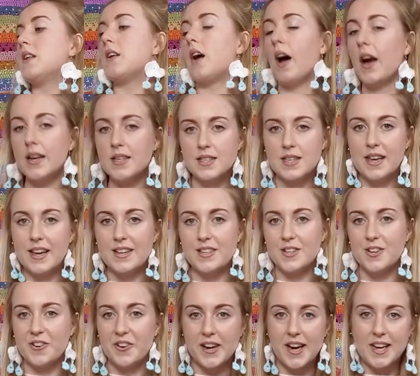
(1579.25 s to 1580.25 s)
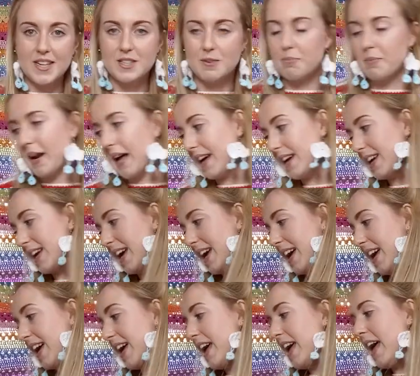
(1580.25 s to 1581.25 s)
The isolation creation
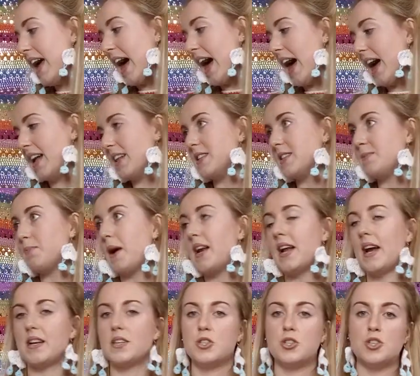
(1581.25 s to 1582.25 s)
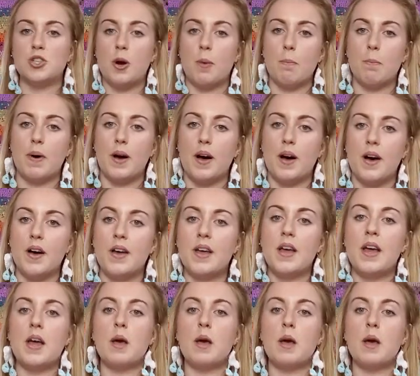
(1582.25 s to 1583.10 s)
blanket and my next jumper